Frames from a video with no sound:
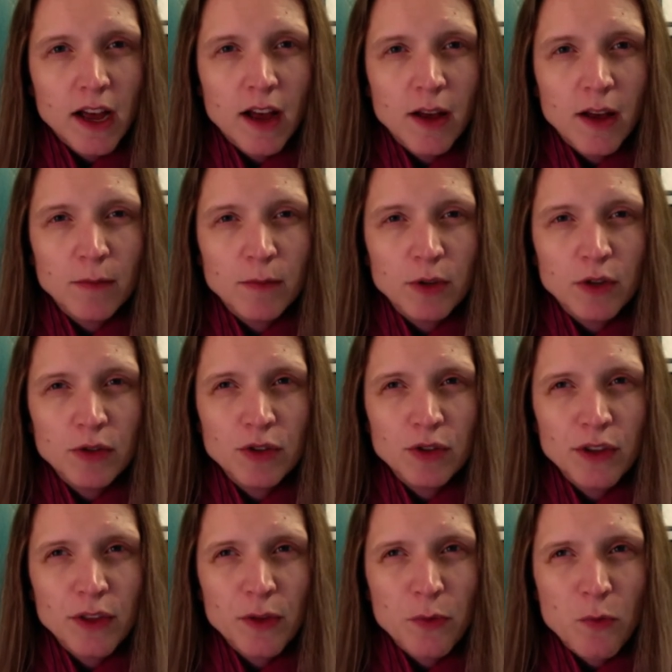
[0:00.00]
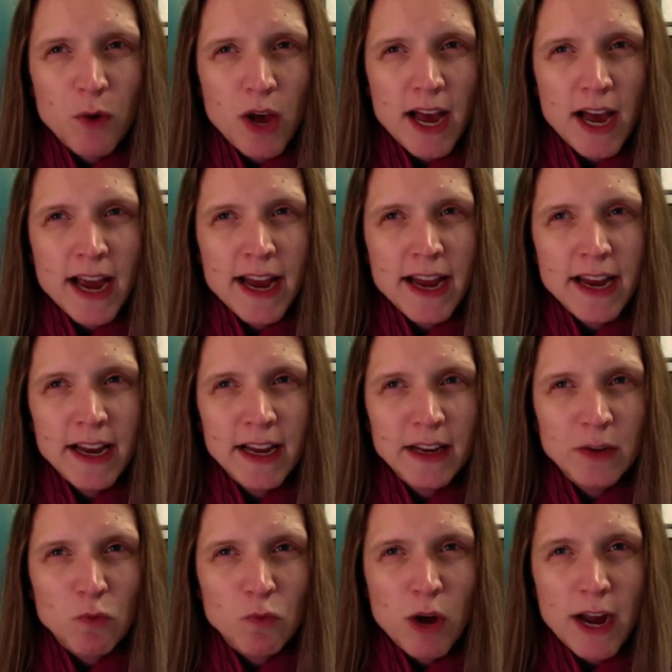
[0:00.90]
Um, usually, the
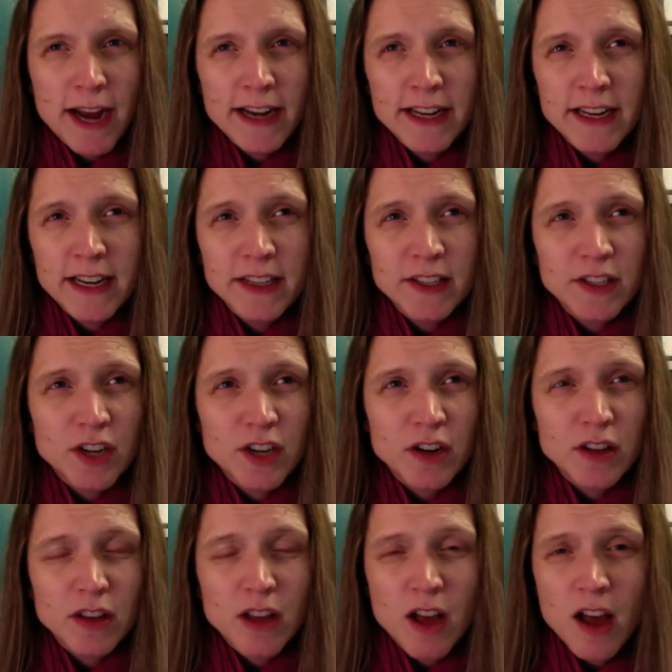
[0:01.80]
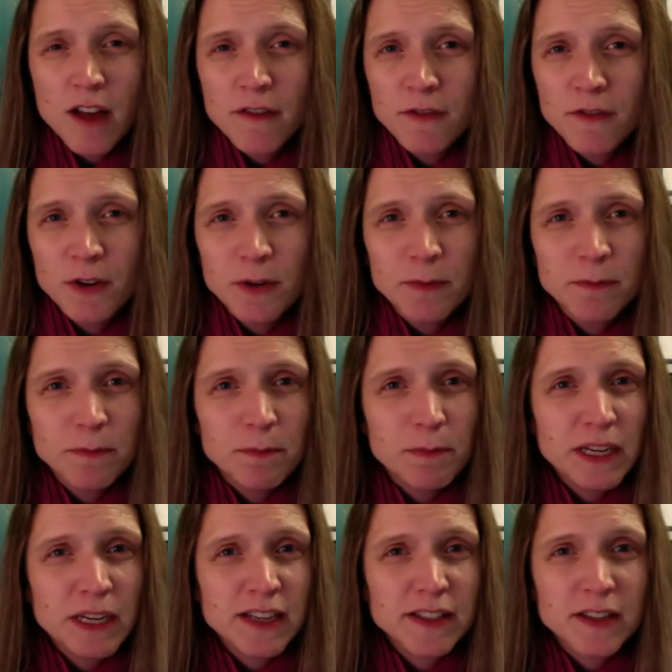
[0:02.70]
why why did I start a law
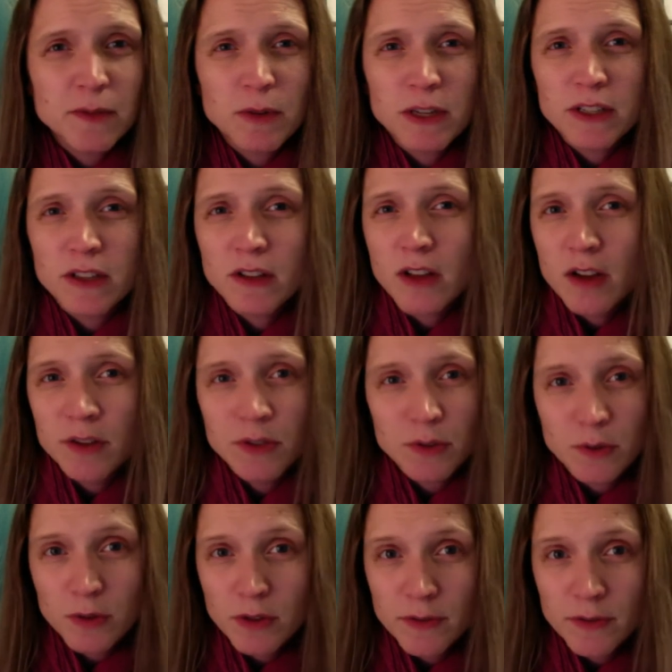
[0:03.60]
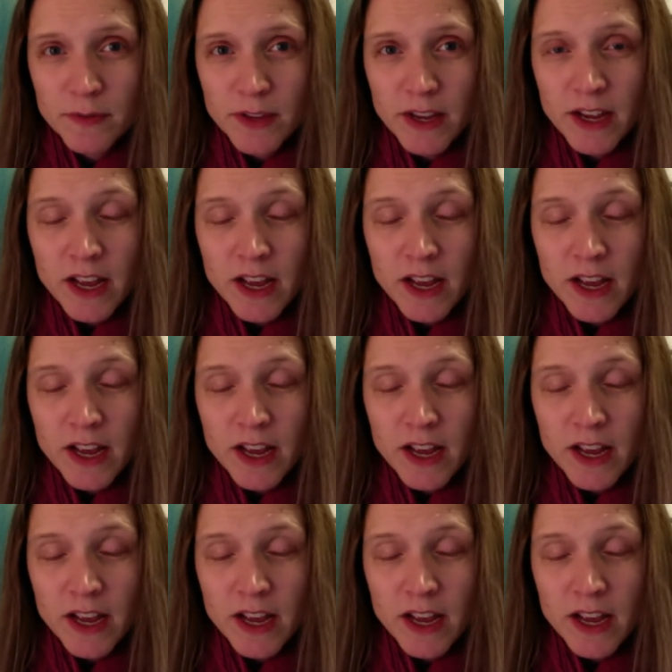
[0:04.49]
firm? Because I went to law school.